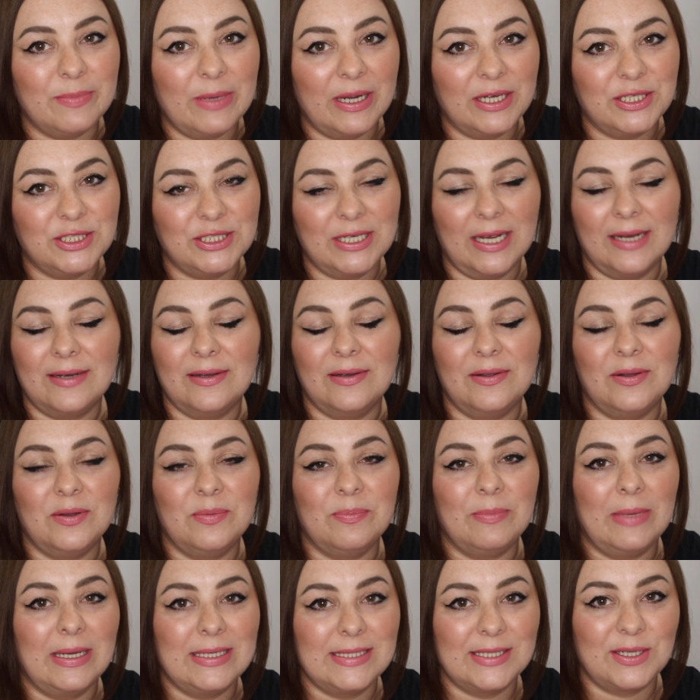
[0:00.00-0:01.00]
my channel,
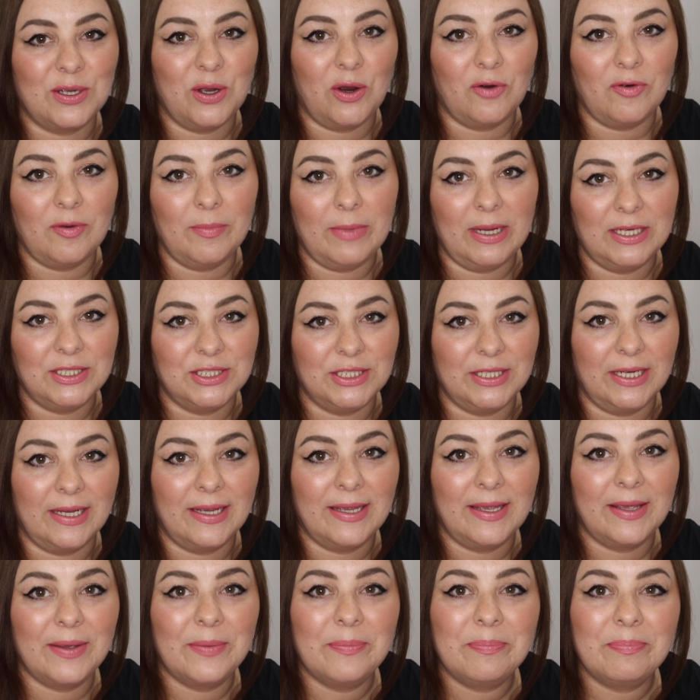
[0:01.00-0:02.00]
Mascara
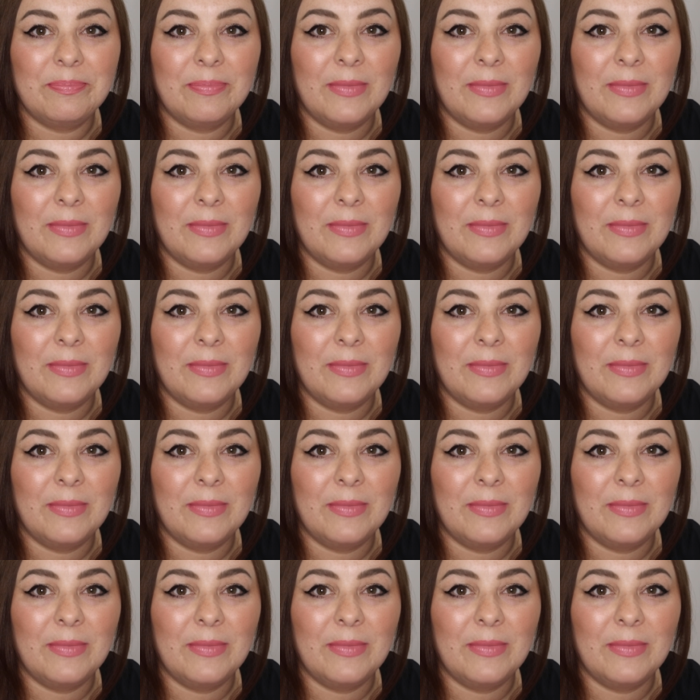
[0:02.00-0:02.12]
Magic.